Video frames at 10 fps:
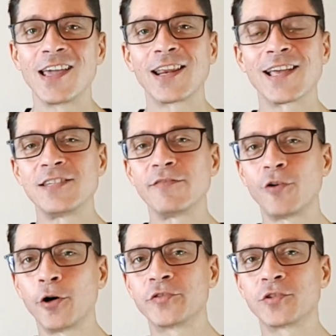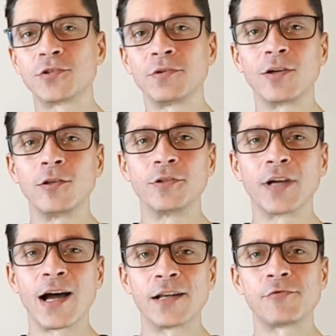it has evolved to include
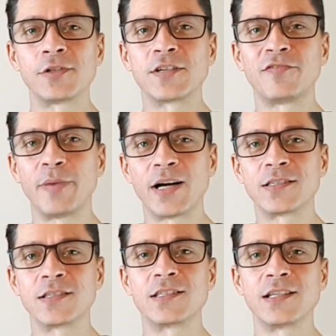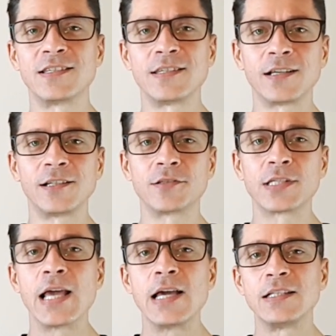hundreds of patterns and signals
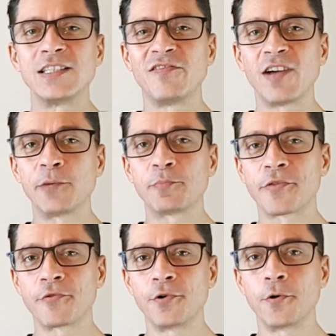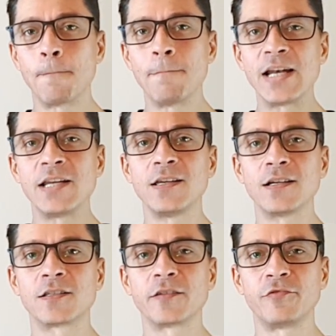developed through many
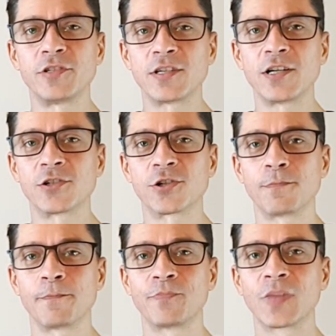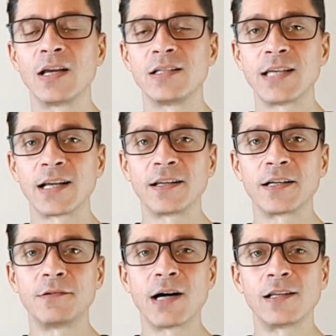years of research.
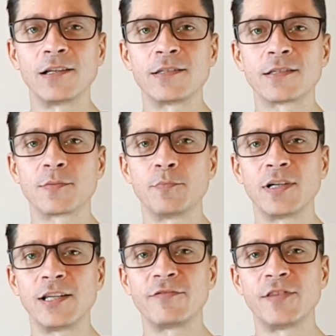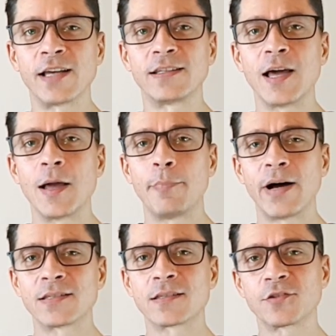Technical analysts believe that
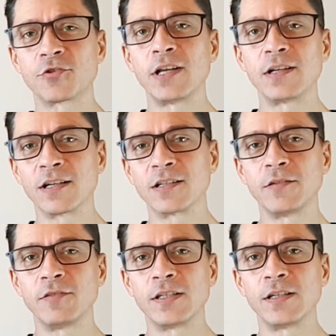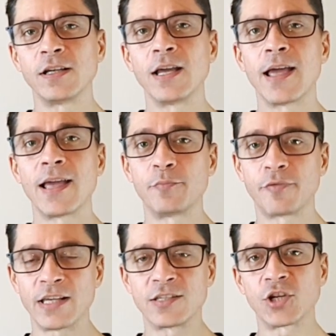past trading activity and
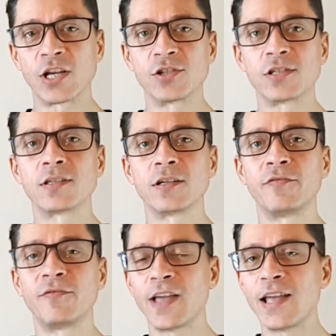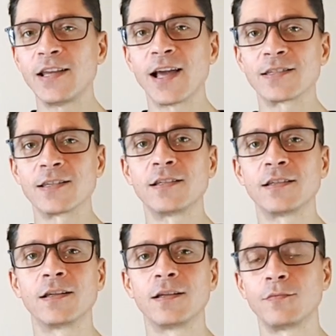price changes of any asset
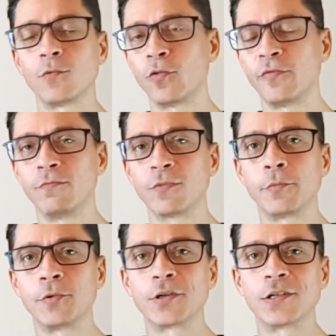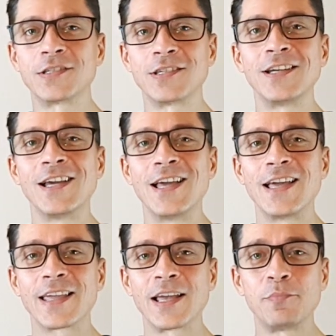of cryptocurrency
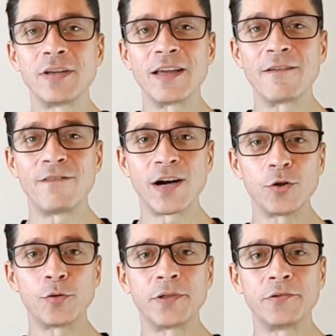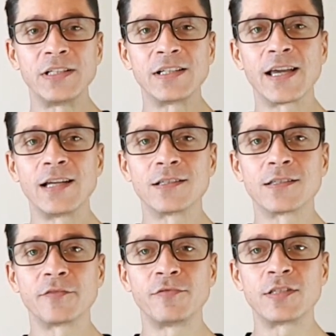can be valuable
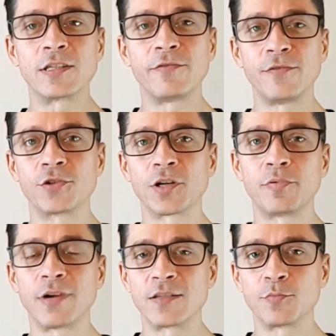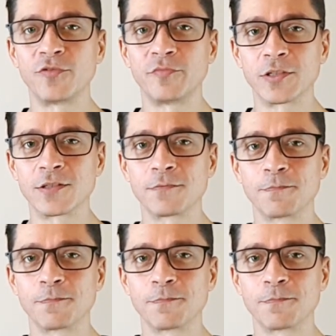indicators of its future price movements.